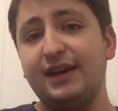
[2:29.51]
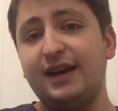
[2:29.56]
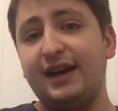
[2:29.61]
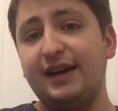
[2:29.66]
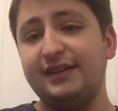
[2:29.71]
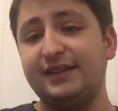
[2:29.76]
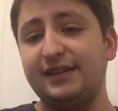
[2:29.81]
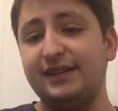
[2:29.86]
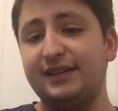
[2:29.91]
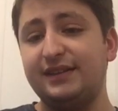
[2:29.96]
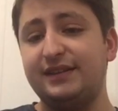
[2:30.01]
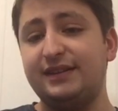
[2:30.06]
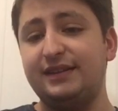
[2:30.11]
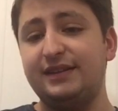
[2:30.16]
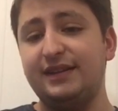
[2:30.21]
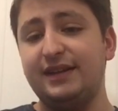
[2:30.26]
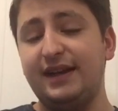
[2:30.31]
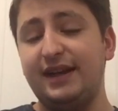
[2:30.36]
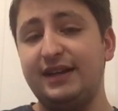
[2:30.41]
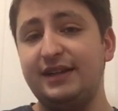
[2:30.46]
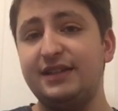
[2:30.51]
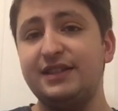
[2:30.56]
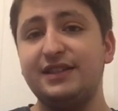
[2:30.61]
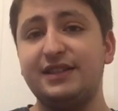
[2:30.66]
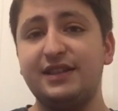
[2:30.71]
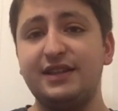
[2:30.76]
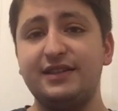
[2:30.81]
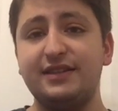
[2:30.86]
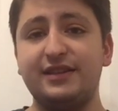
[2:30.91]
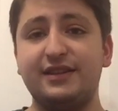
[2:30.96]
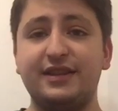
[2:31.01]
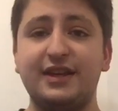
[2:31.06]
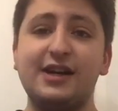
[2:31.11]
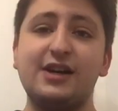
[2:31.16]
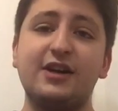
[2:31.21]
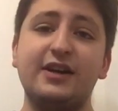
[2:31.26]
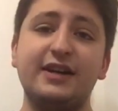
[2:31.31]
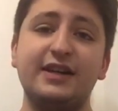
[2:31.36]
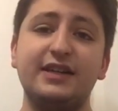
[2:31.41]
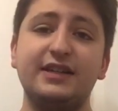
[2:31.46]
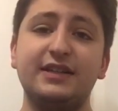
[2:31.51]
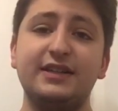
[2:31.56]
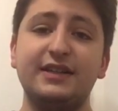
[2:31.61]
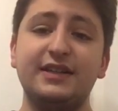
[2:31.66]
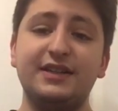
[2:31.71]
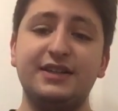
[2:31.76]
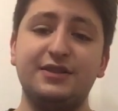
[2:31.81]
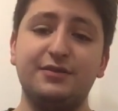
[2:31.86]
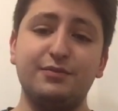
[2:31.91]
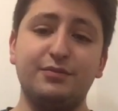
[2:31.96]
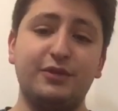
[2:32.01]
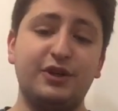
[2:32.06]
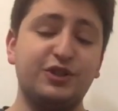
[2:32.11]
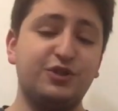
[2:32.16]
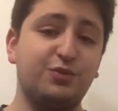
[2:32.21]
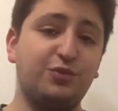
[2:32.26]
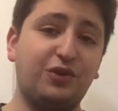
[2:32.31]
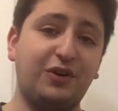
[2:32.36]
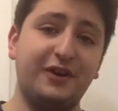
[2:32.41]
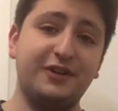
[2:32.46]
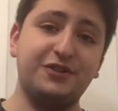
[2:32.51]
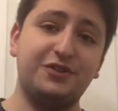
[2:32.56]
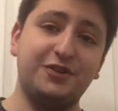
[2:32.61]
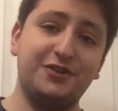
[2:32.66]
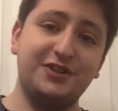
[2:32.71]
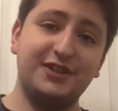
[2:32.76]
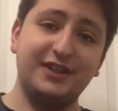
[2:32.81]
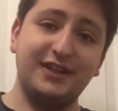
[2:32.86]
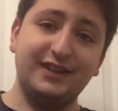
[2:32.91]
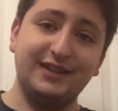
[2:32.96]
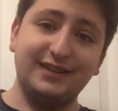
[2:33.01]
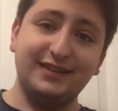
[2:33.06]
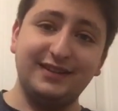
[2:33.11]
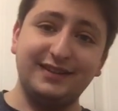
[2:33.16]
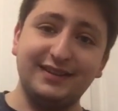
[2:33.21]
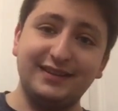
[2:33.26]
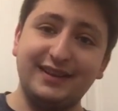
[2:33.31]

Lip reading: I think any scene that they're in is much more interesting